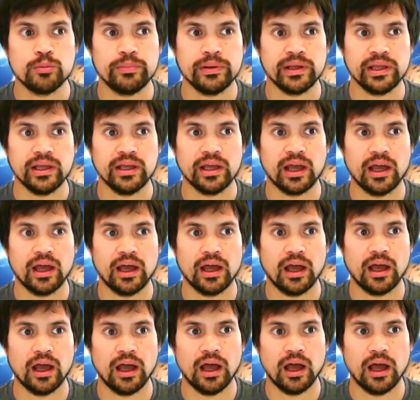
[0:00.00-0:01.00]
be
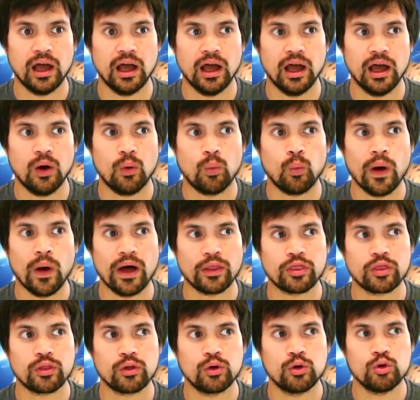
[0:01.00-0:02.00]
a
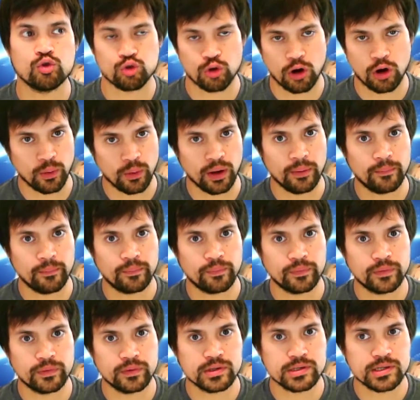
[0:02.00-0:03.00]
wealth grower.
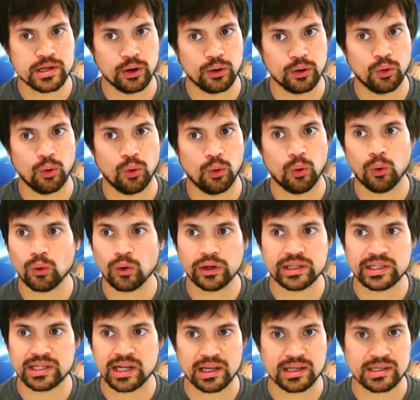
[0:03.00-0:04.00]
So all
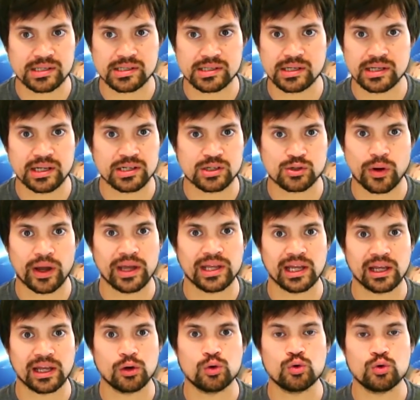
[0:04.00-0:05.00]
it does is
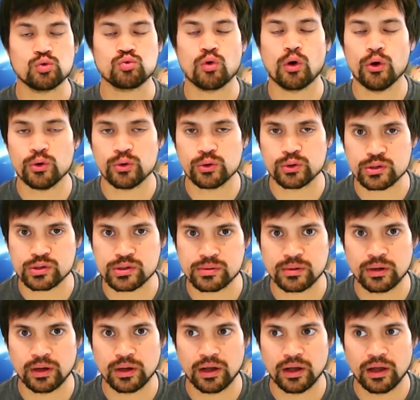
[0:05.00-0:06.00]
trading grows
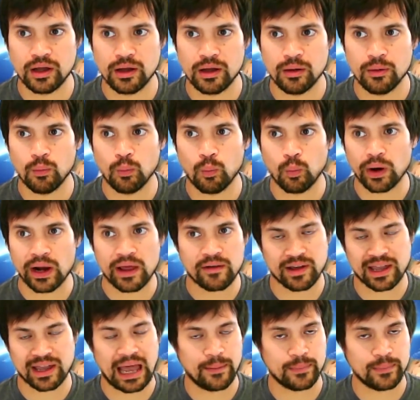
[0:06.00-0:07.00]
whatever
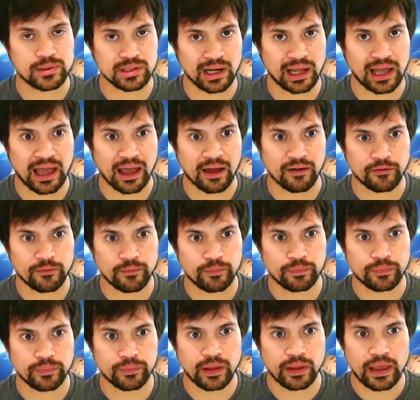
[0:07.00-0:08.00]
capital I have.
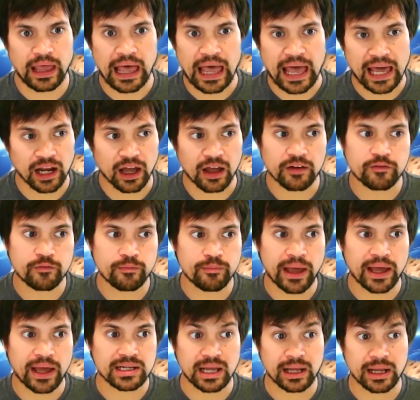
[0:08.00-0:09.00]
And I've
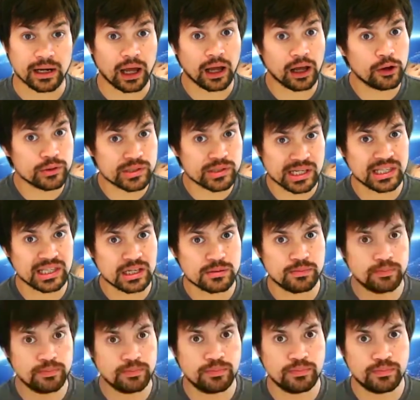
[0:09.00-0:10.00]
met, and I was in this
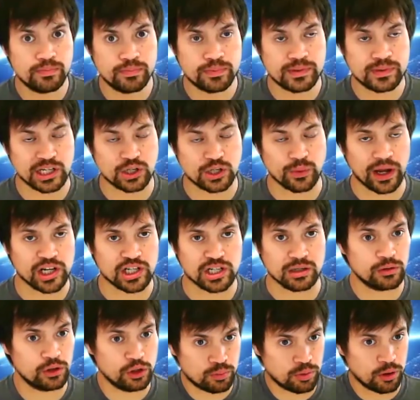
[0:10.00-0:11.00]

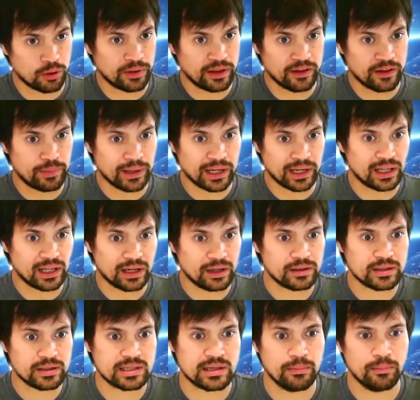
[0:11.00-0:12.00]
situation you probably have been in
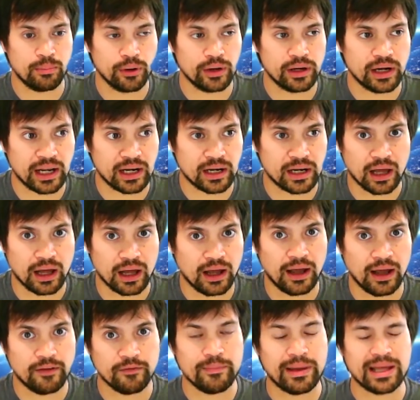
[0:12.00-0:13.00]
at some point, and
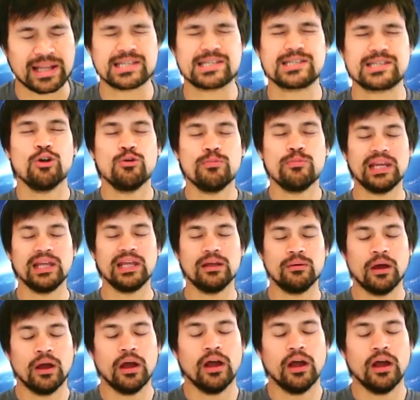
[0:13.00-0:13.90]
I've met so many